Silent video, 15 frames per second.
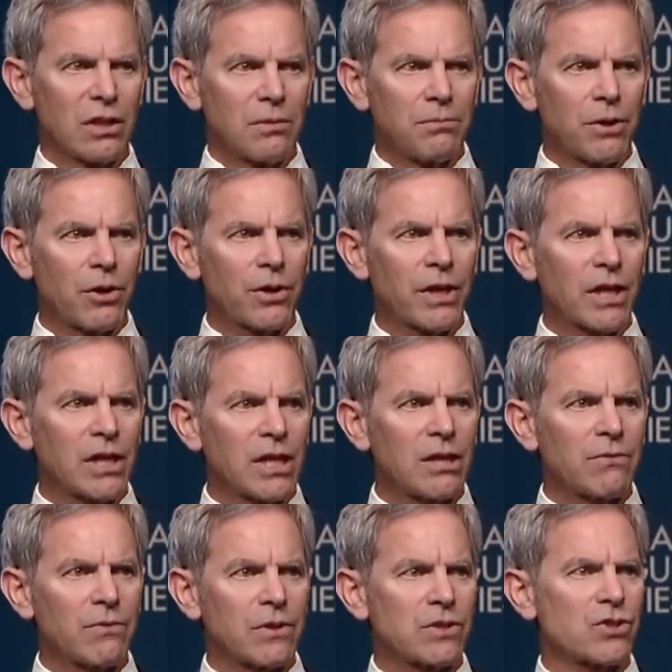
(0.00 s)
building an
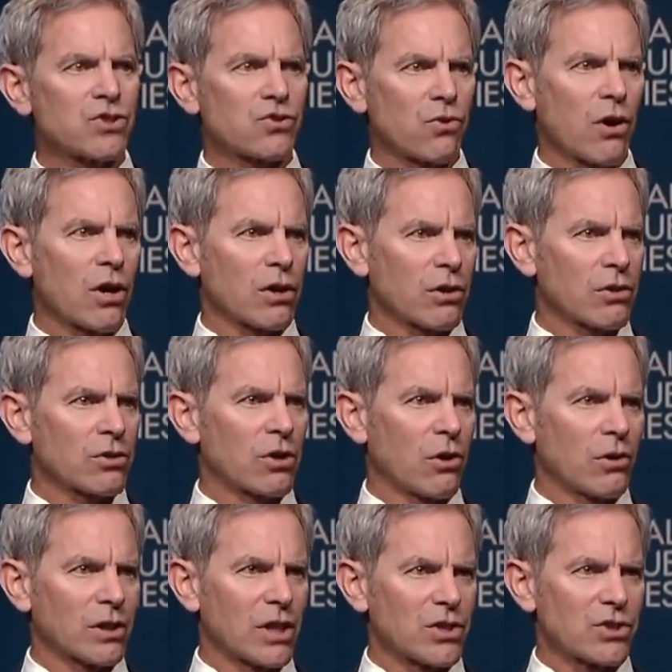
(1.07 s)
even stronger
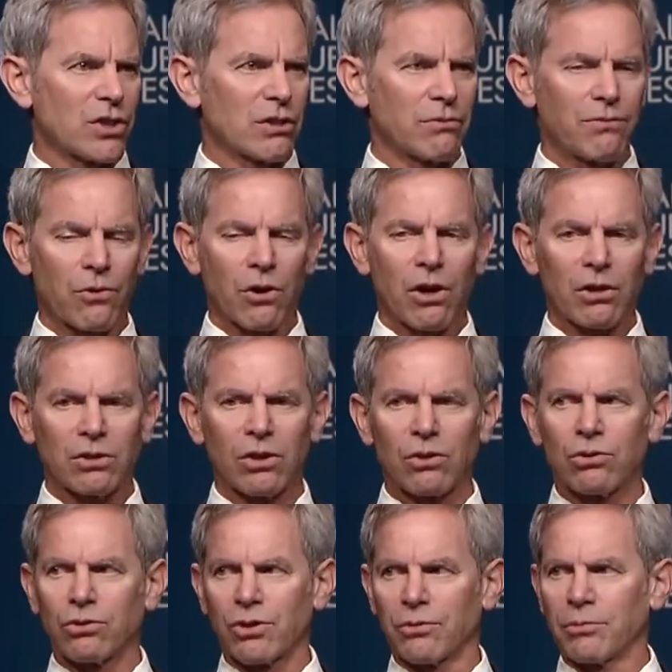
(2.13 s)
coalition for our
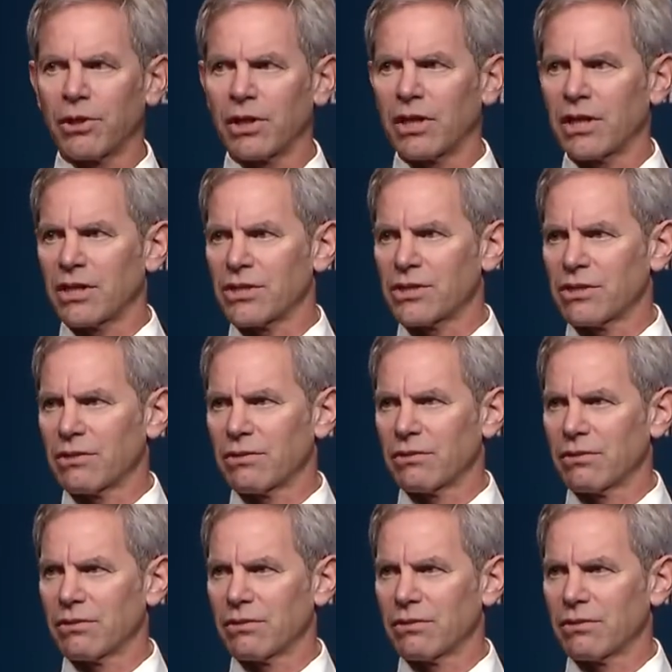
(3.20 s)
local communities.